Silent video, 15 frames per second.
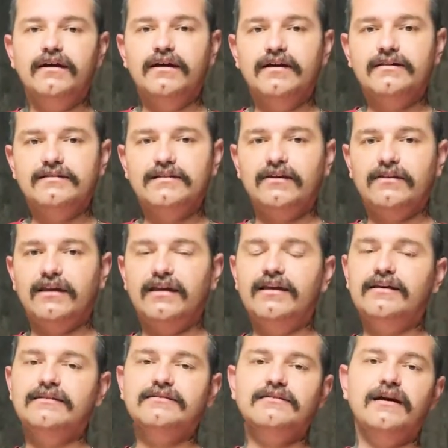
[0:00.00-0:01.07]
until they
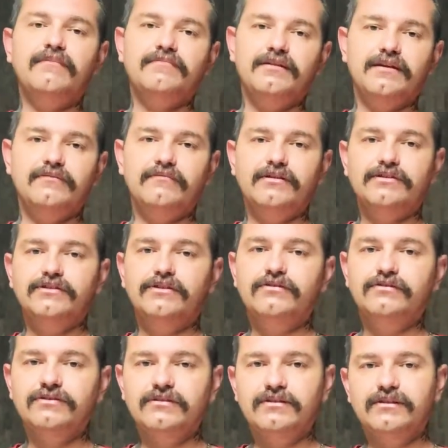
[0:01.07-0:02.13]
hit something, which
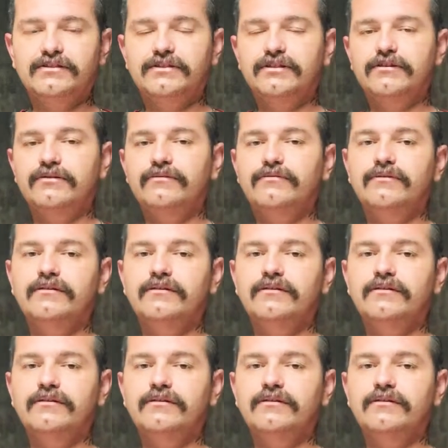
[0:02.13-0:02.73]
usually is you.